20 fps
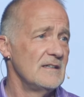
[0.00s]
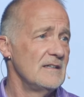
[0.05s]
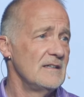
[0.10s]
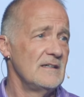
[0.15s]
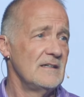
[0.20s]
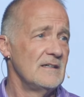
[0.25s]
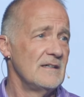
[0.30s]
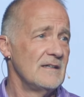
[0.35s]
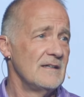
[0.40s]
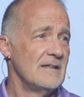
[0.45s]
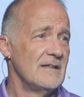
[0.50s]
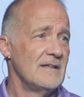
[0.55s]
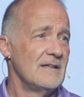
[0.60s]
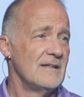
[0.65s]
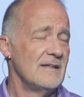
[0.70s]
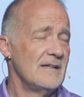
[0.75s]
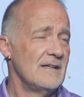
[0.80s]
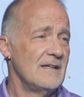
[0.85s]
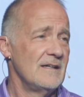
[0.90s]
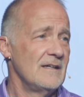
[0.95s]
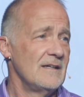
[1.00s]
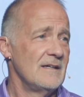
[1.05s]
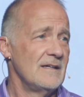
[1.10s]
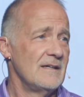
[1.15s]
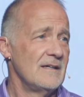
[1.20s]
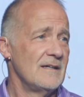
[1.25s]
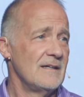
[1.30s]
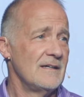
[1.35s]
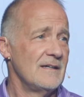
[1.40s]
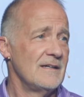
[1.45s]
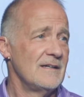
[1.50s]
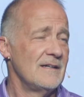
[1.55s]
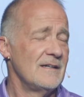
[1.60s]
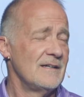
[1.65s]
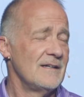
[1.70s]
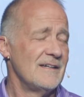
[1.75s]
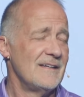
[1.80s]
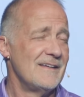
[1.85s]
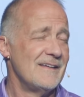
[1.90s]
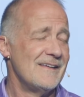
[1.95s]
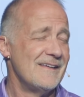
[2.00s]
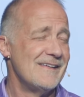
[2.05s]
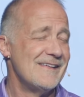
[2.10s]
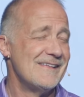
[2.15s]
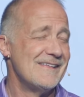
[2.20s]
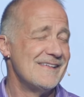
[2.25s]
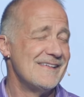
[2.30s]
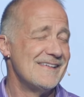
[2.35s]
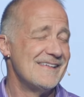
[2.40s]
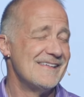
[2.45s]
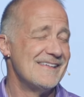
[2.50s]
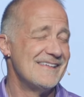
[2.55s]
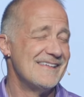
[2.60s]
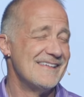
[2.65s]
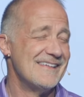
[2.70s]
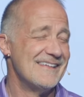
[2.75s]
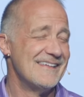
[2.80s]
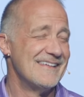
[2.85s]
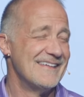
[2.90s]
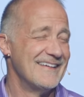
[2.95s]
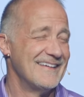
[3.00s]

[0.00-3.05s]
(no one is talking)